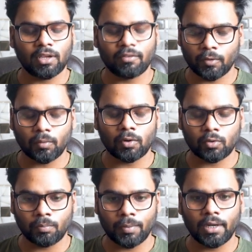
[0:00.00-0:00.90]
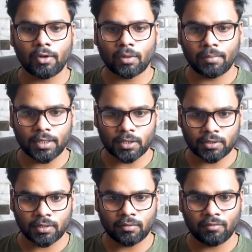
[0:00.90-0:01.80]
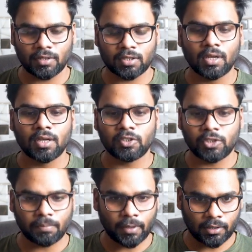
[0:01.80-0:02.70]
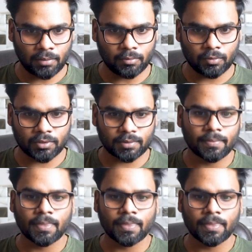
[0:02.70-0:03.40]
if you want to build your application with Jetpack Compose.